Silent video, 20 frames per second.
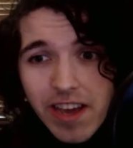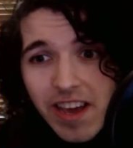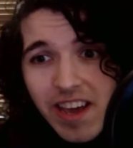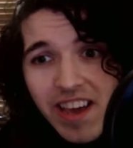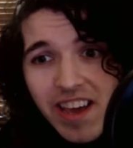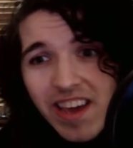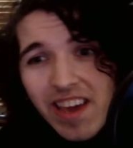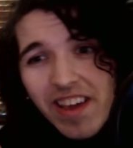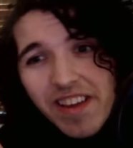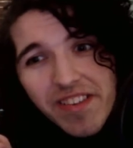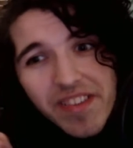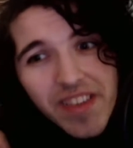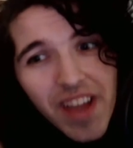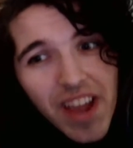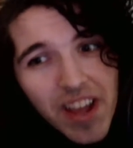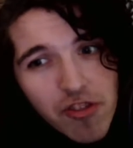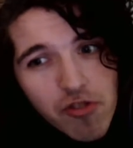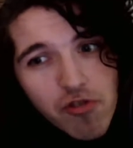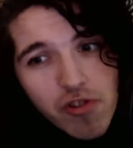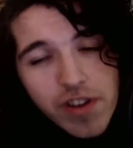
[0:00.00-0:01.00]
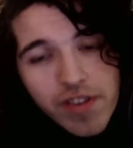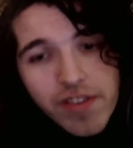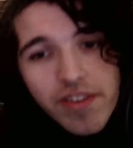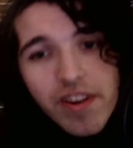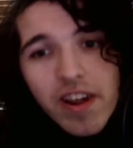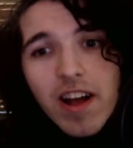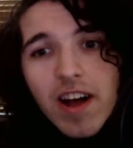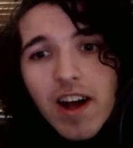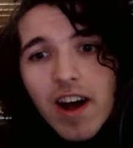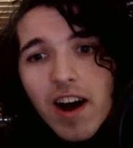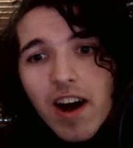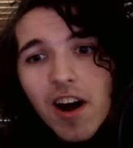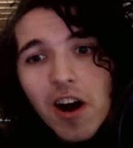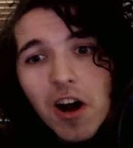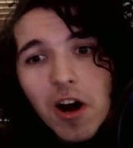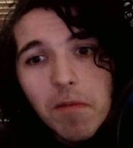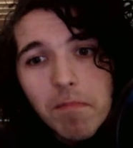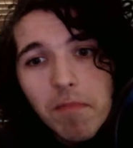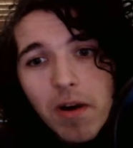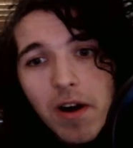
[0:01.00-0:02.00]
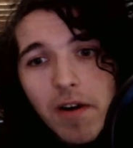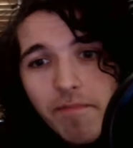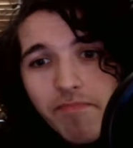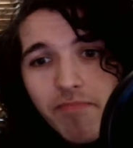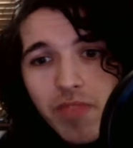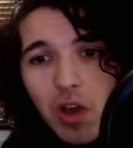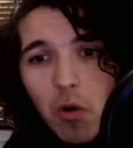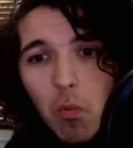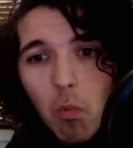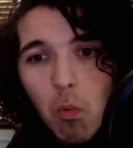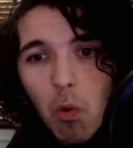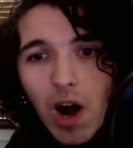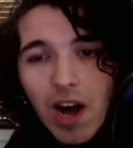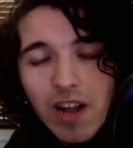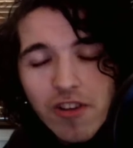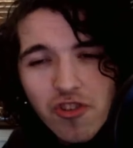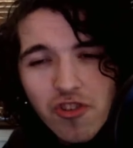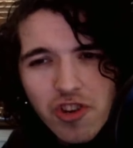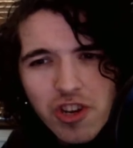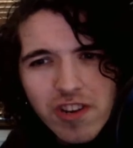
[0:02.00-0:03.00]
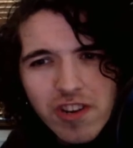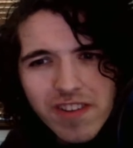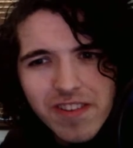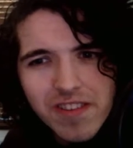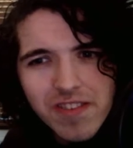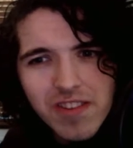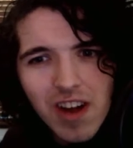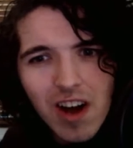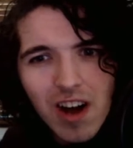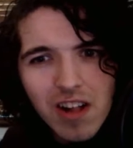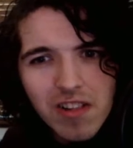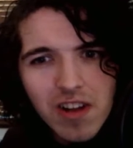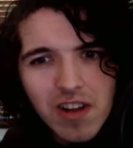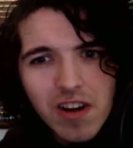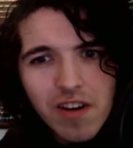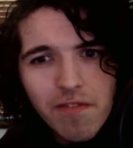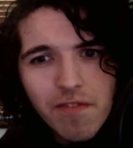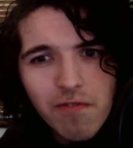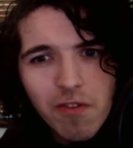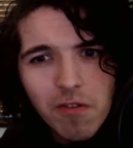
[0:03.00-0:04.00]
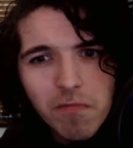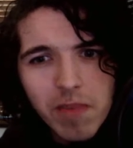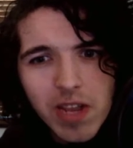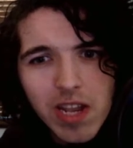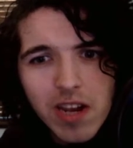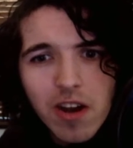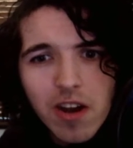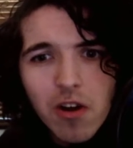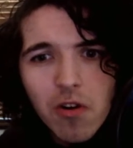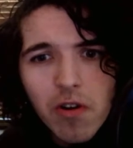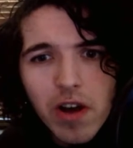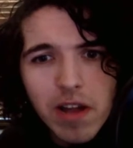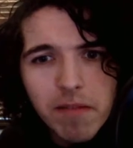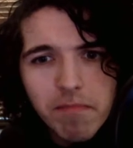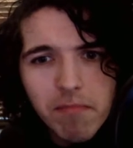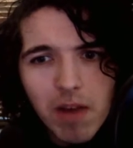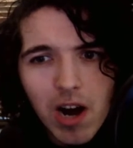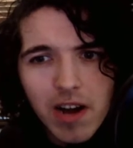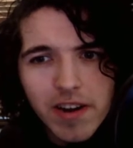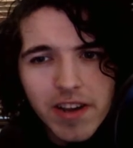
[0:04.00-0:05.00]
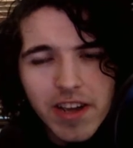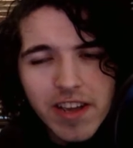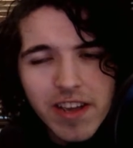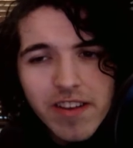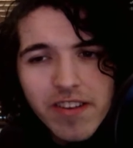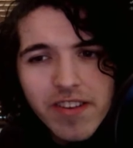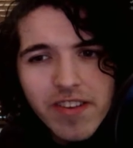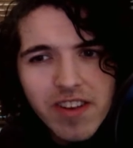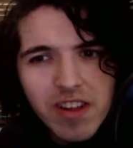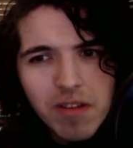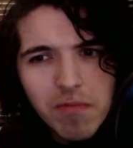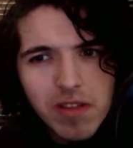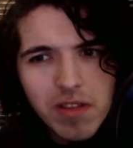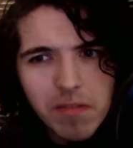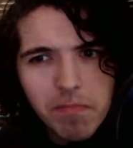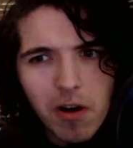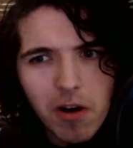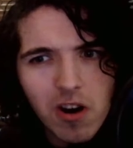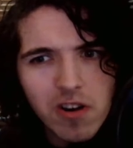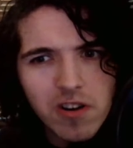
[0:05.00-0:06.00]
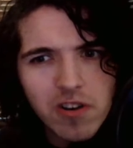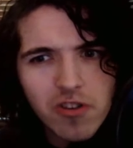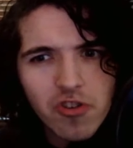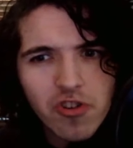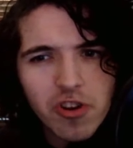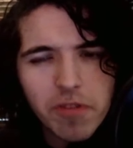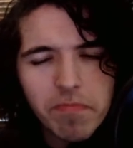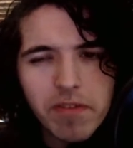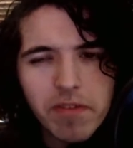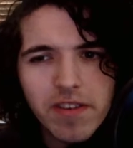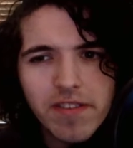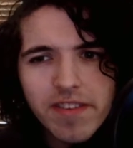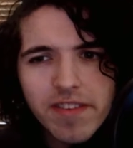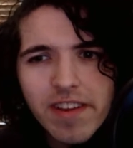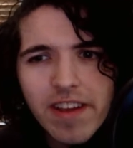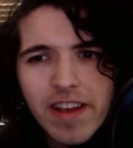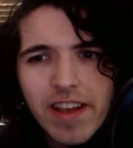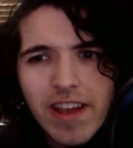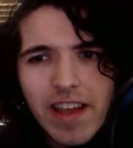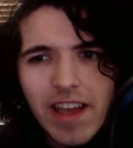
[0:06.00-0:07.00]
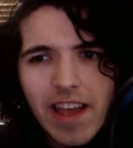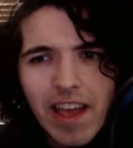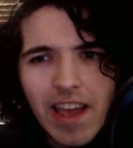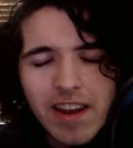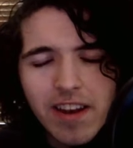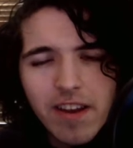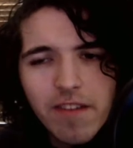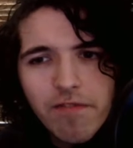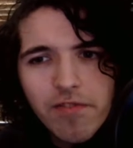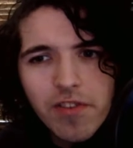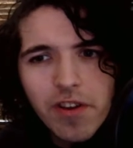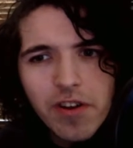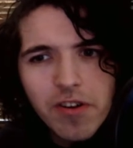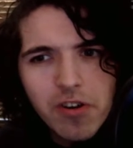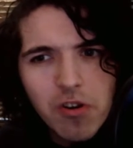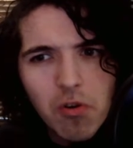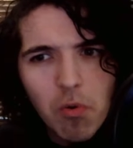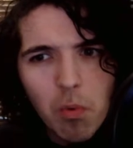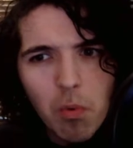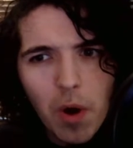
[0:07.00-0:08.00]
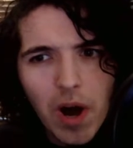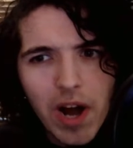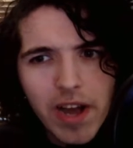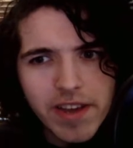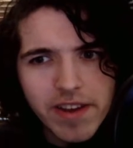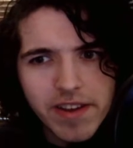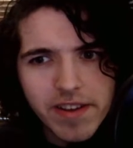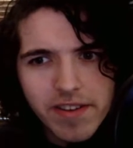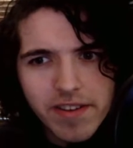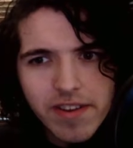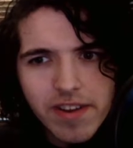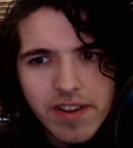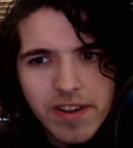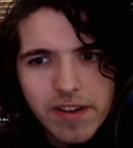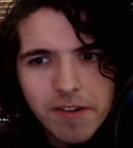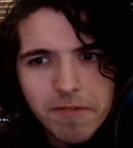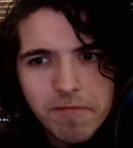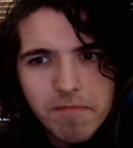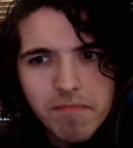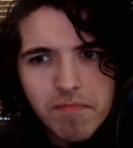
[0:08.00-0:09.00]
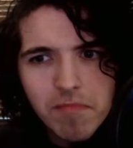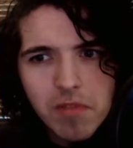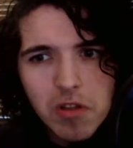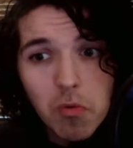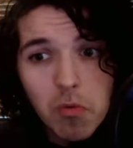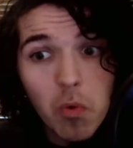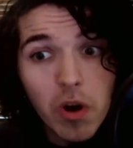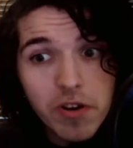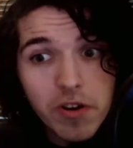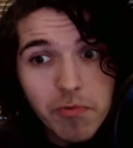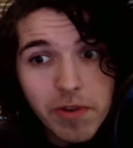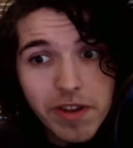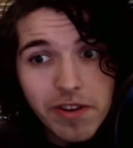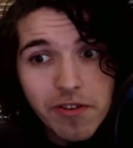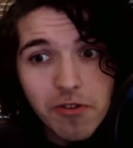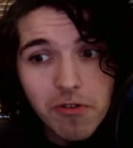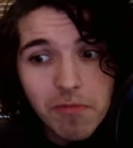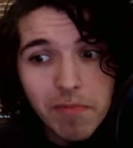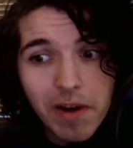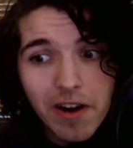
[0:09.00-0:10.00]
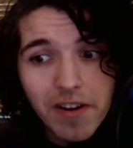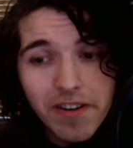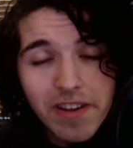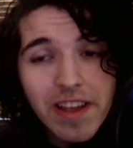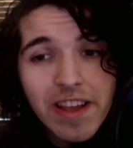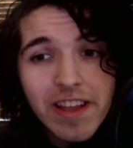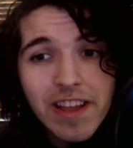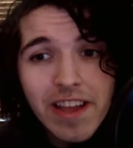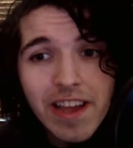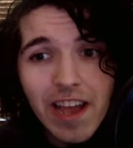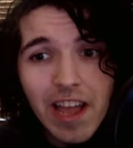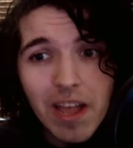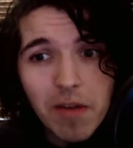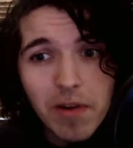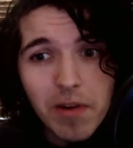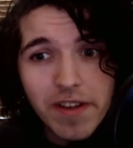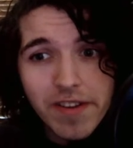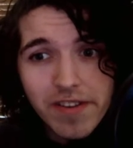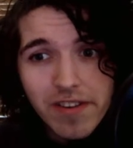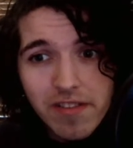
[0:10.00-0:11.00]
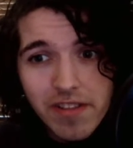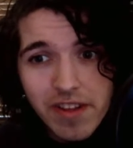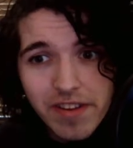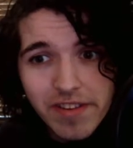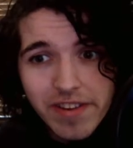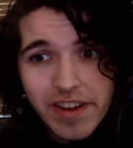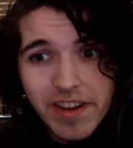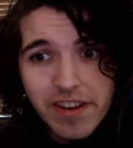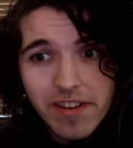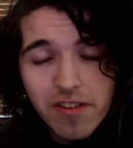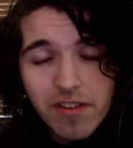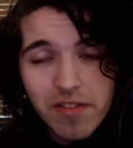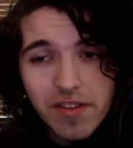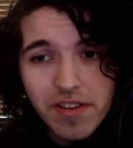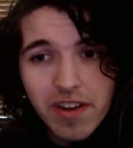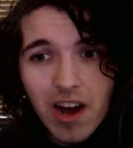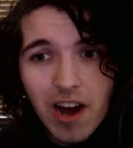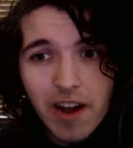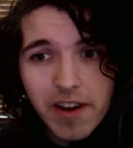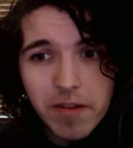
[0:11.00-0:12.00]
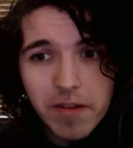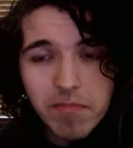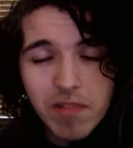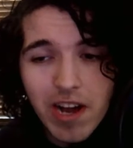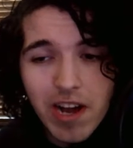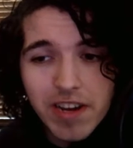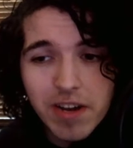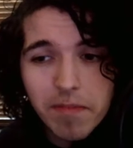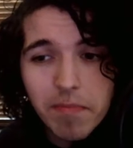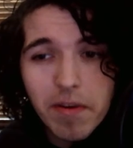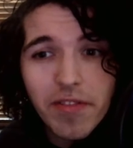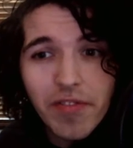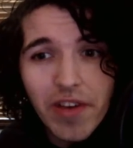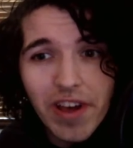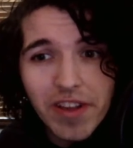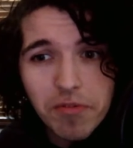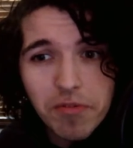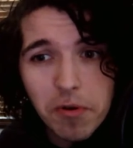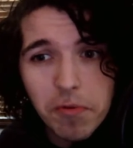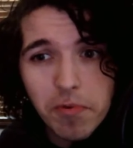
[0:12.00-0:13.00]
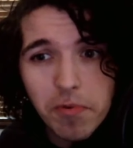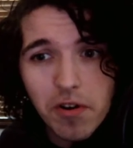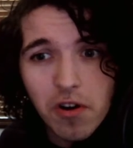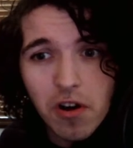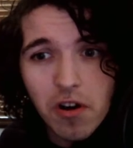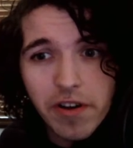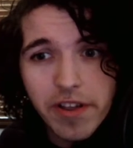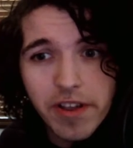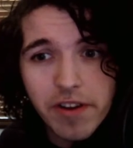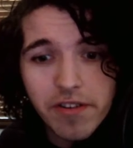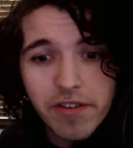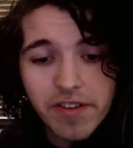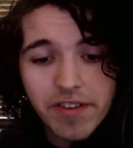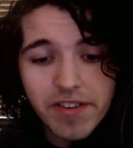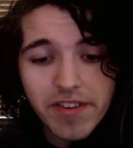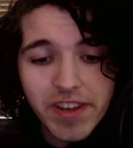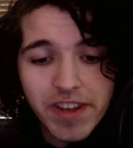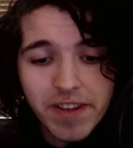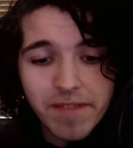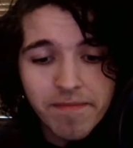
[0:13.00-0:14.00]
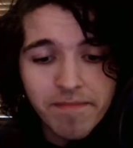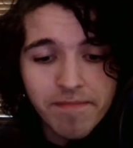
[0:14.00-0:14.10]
He is dangerous. Watch Salah, Firmino, and Mane. See what the partnership is. And if they're quiet, what do we do about it? Anyways, let's get into the Tottenham lineup. That's what we're all here to see.